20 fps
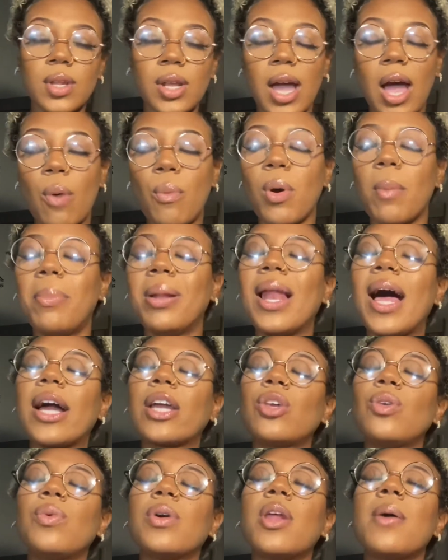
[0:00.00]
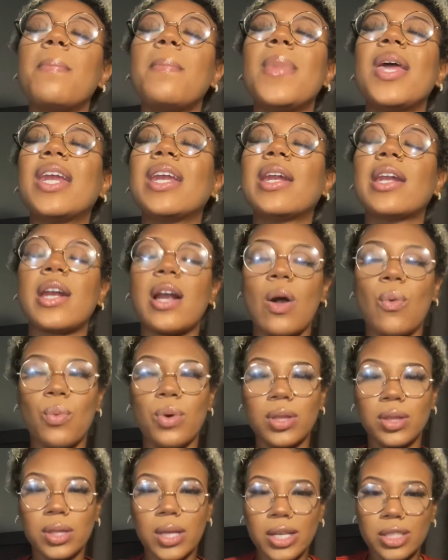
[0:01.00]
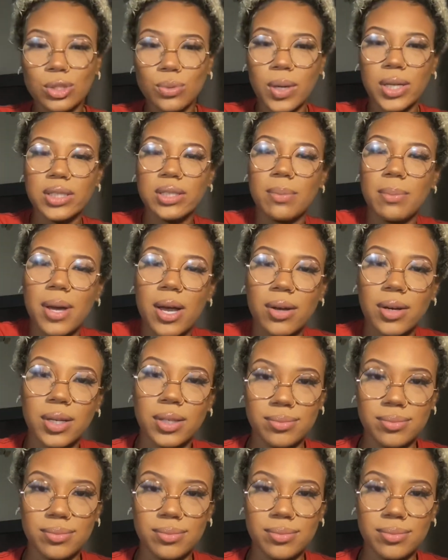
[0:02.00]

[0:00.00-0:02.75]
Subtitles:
I would block you in a minute and I wouldn't think twice about it.